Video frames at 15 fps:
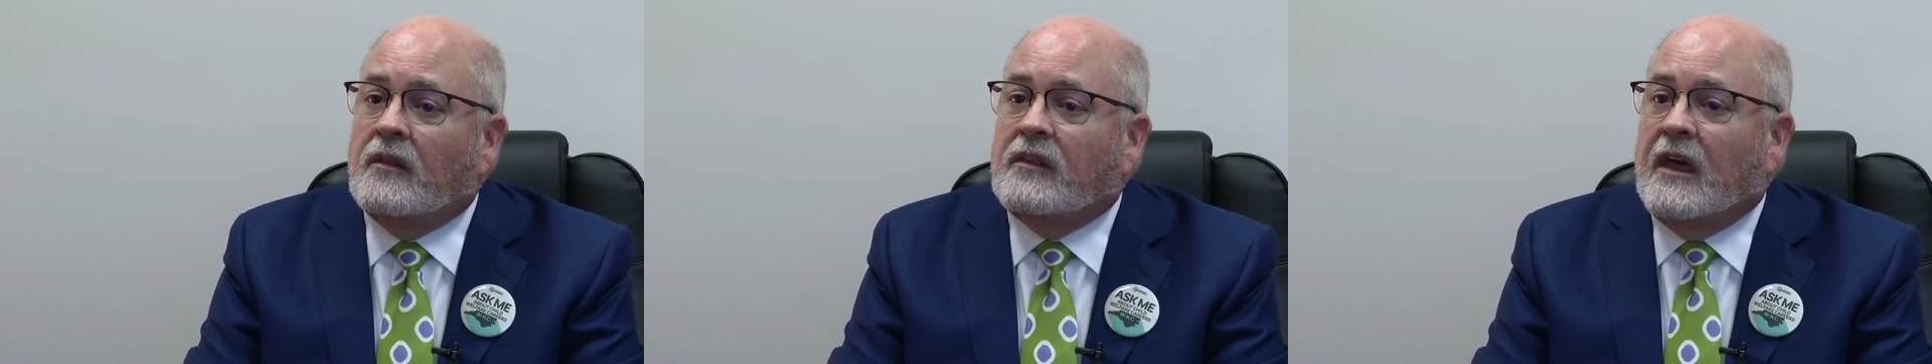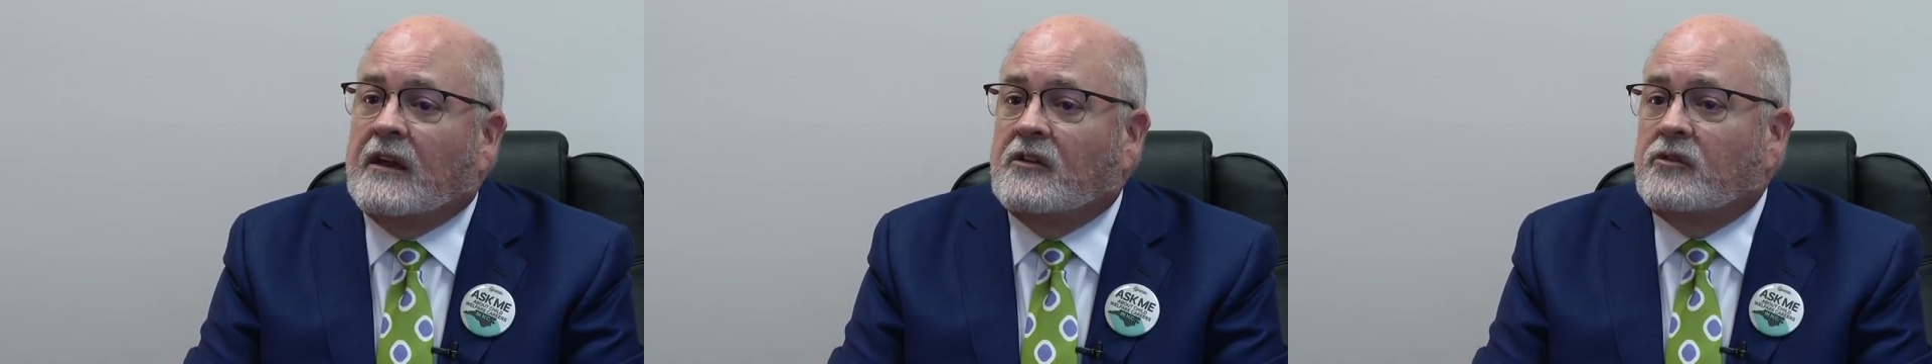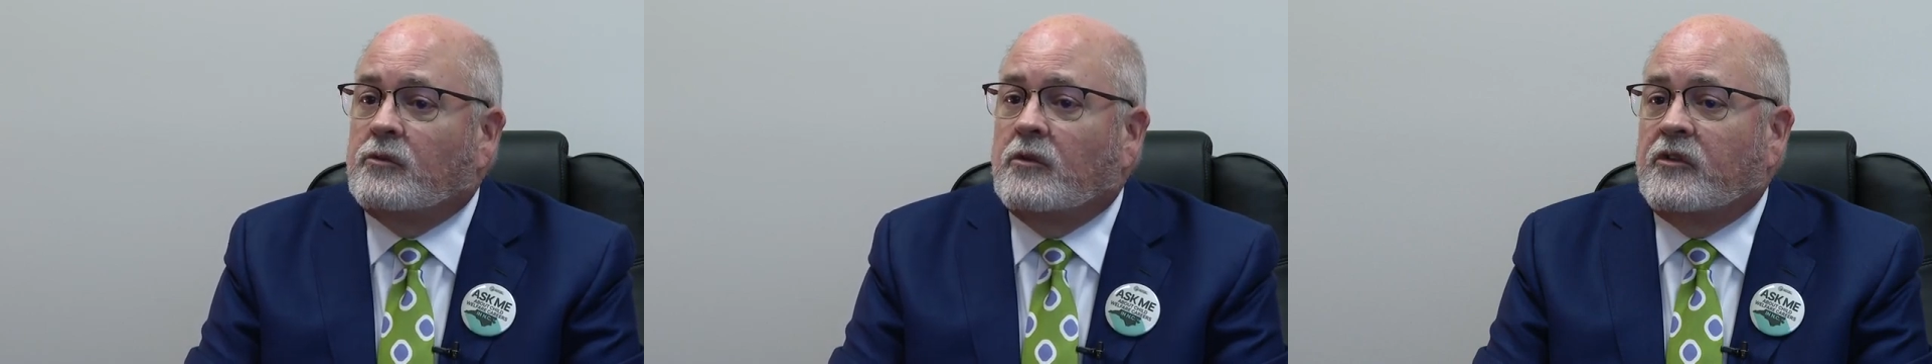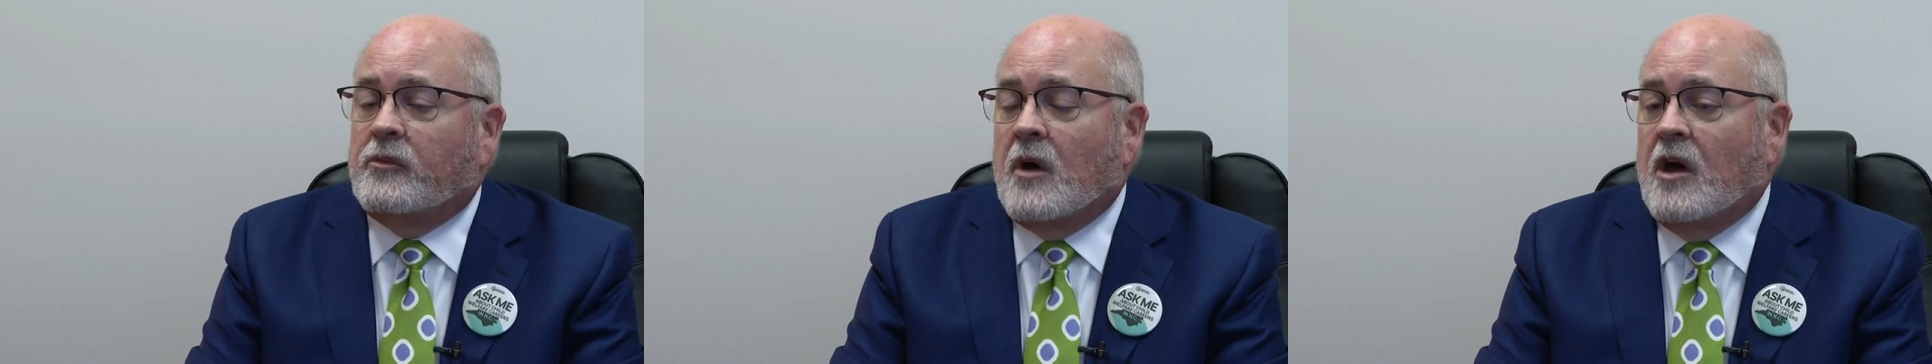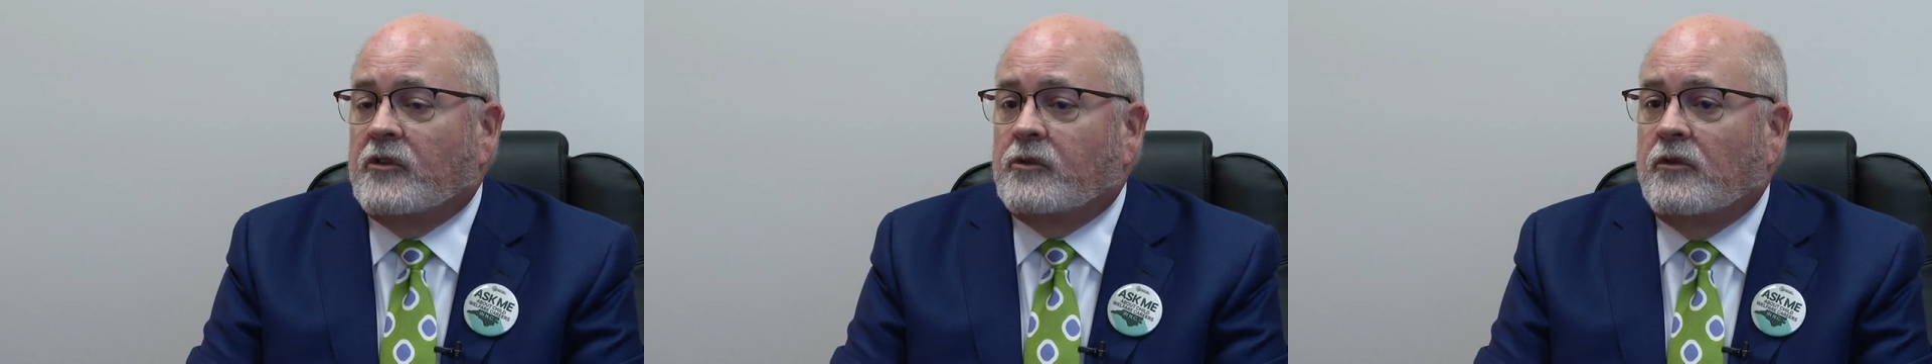that is
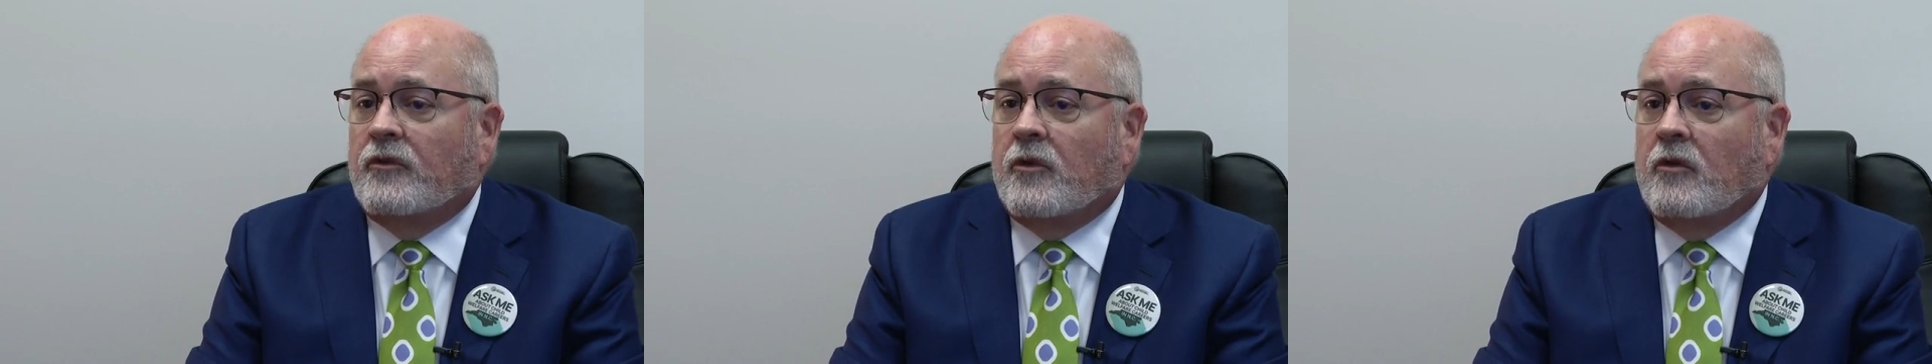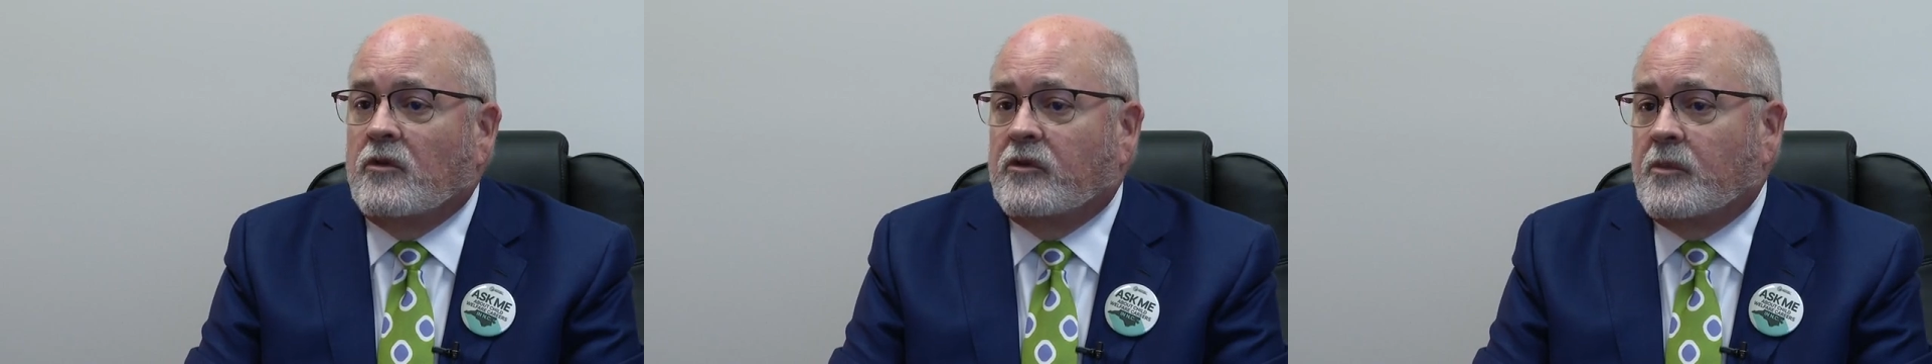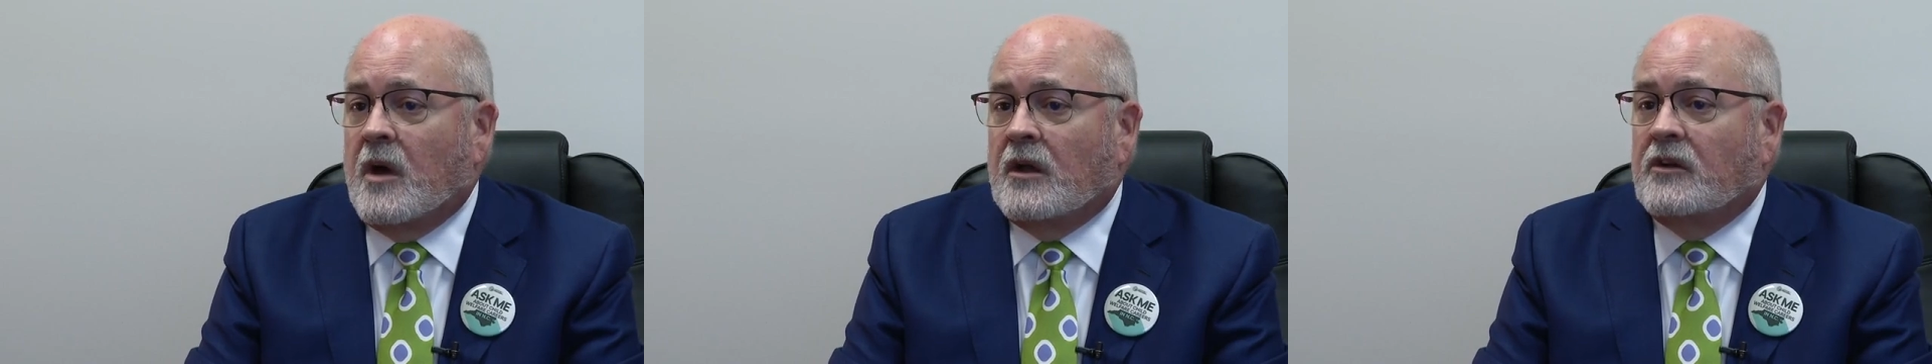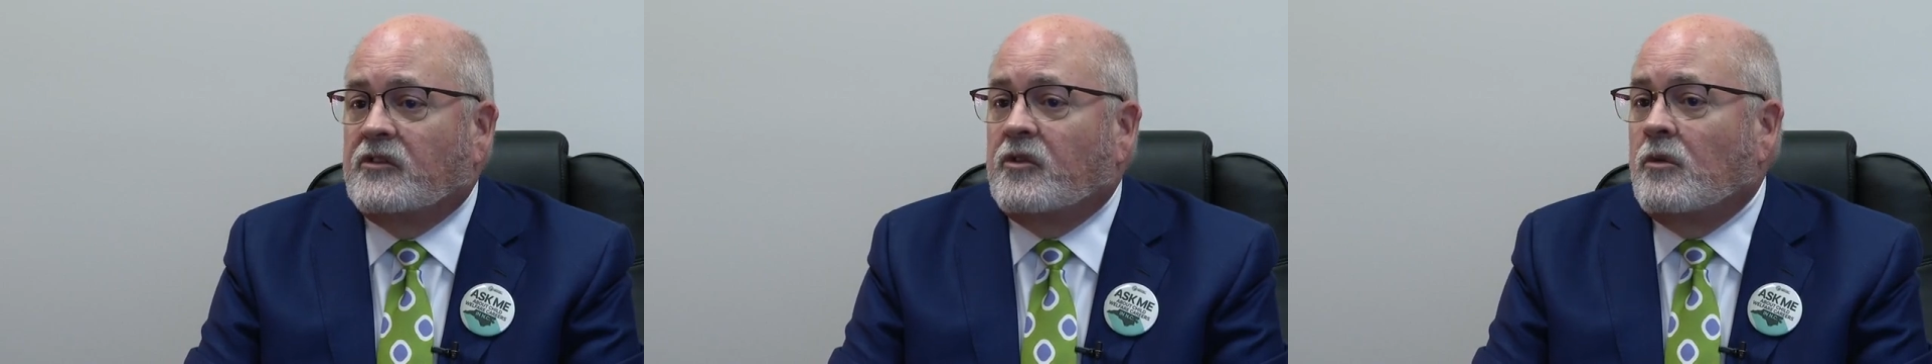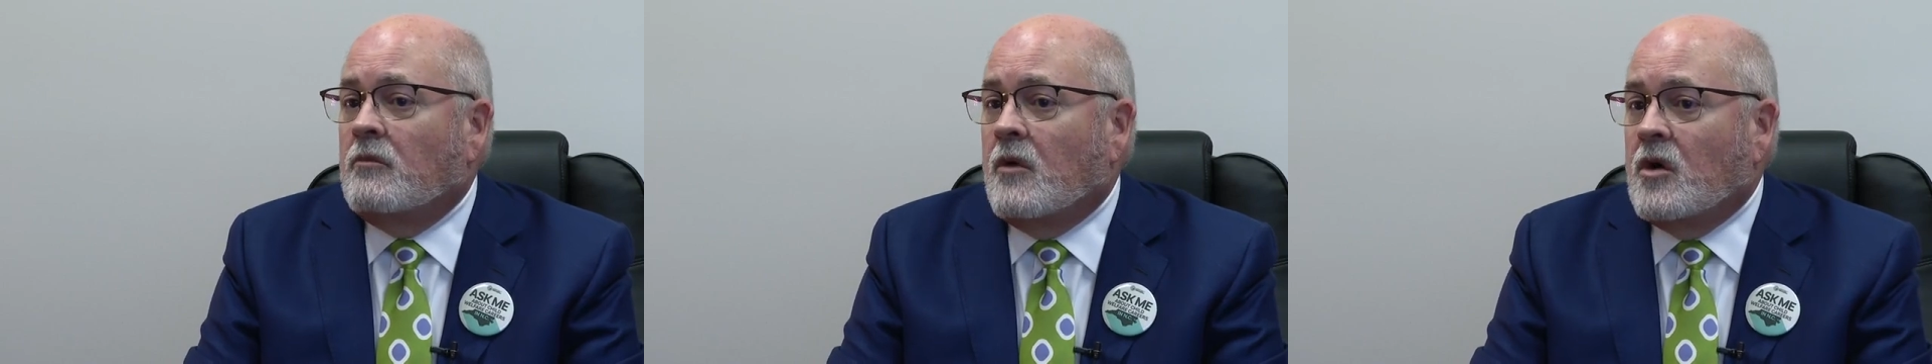responsible for responding
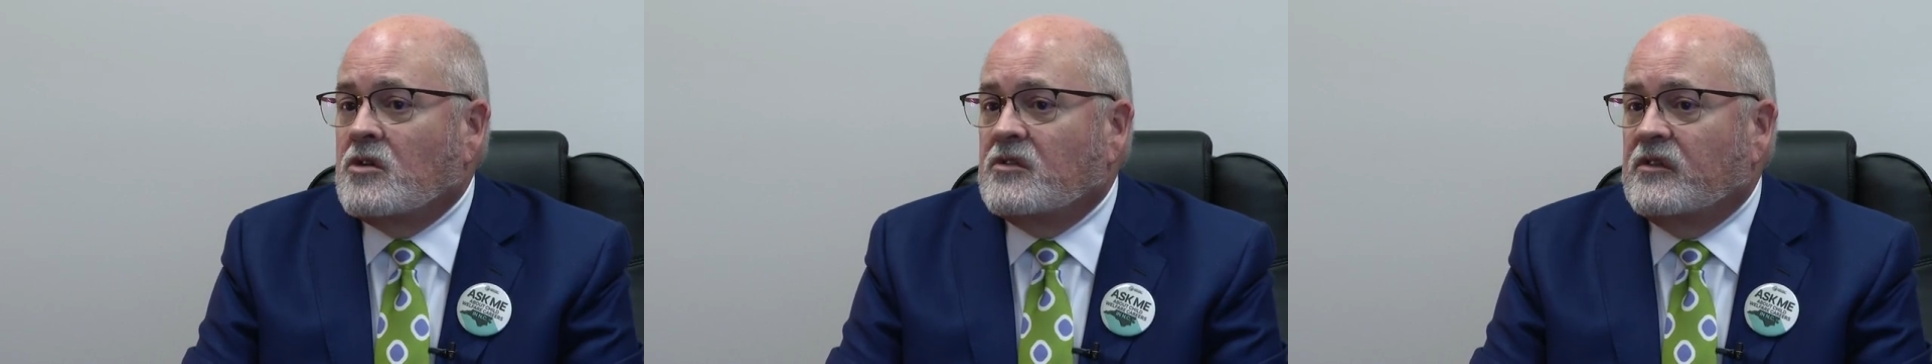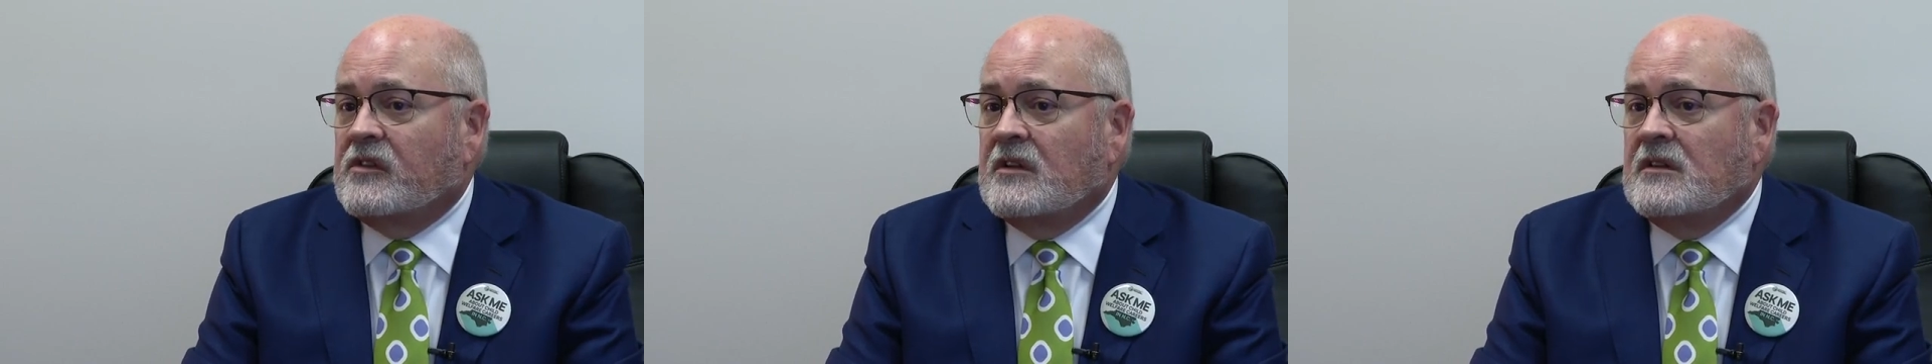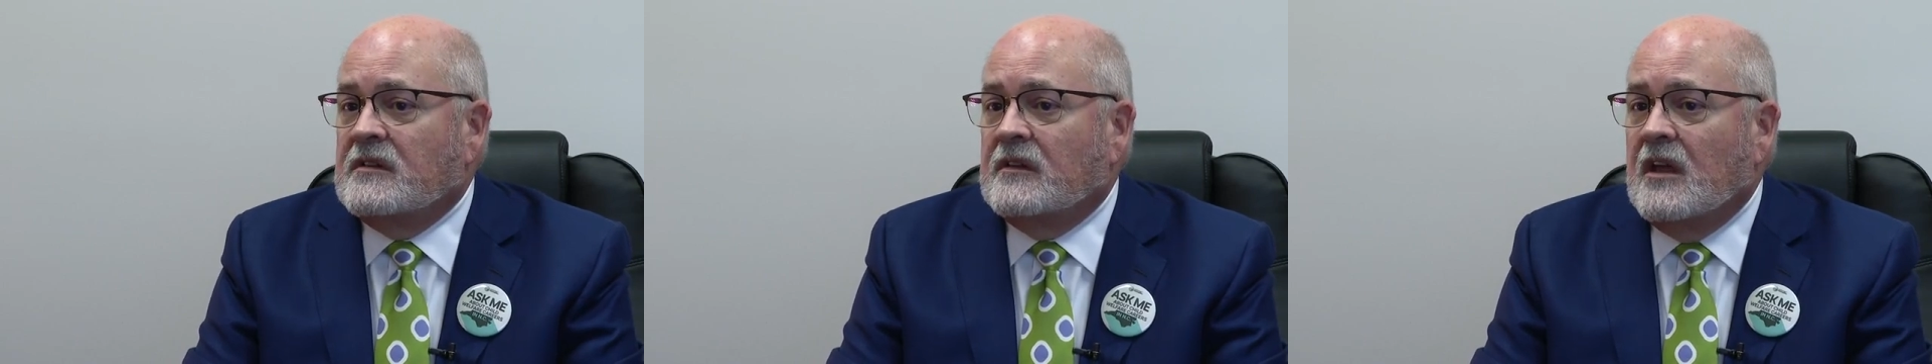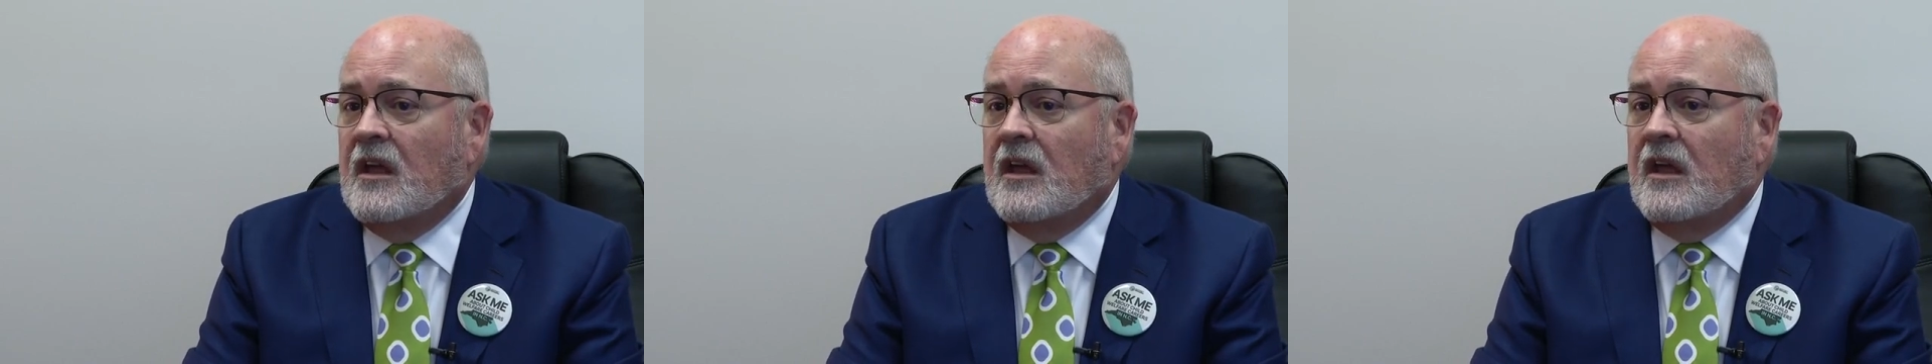to emergencies